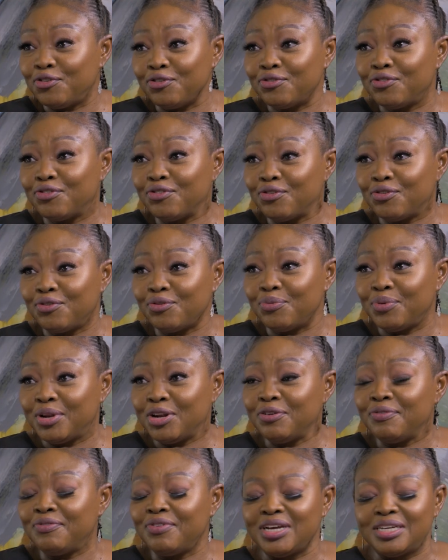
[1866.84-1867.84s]
you, so we're
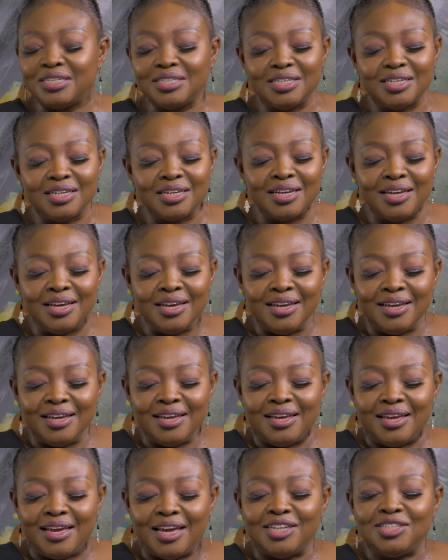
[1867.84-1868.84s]
not fighting.
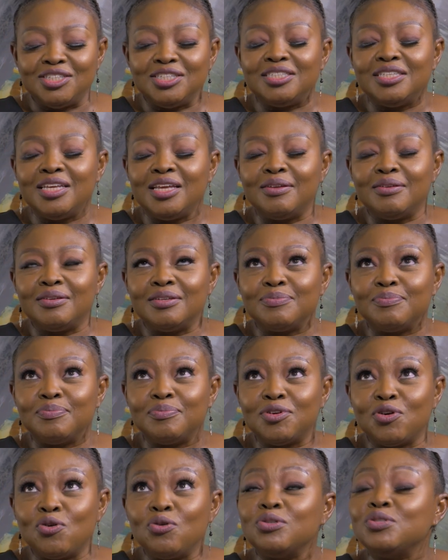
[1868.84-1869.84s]
And she said,
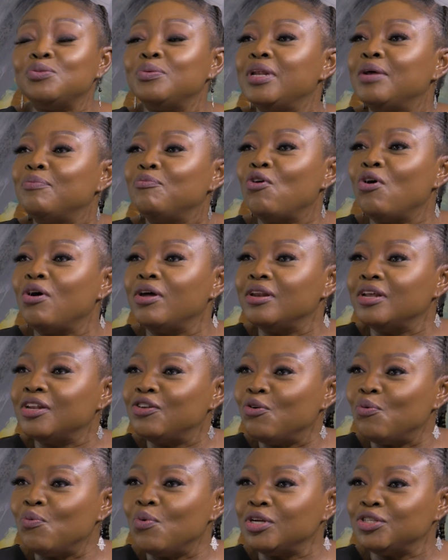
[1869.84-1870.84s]
because when I'm gone, I
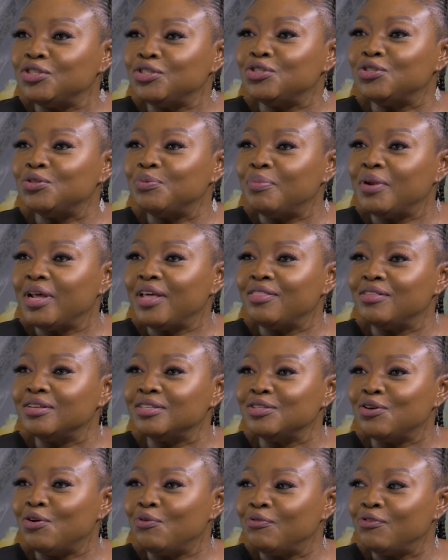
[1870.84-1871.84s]
don't want you to play
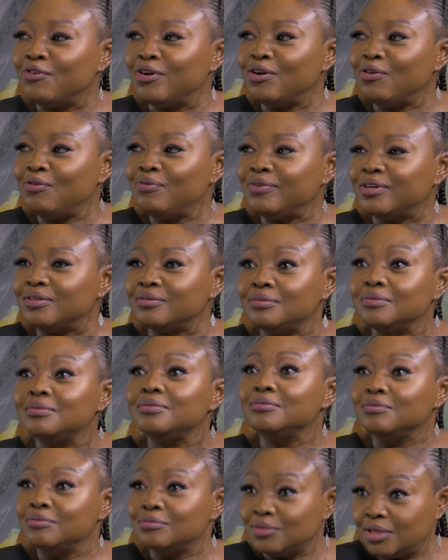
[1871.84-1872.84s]
this over and over.
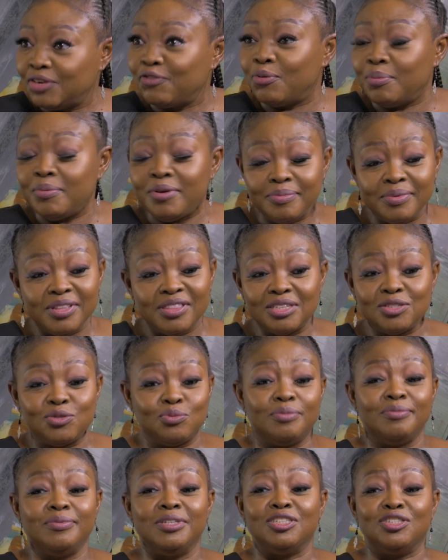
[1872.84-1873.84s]
Remember,
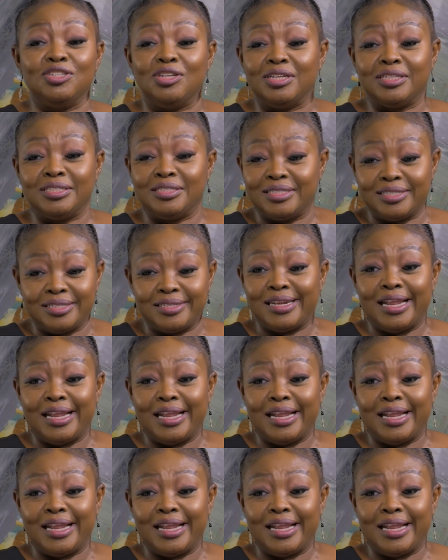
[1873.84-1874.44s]
this woman is not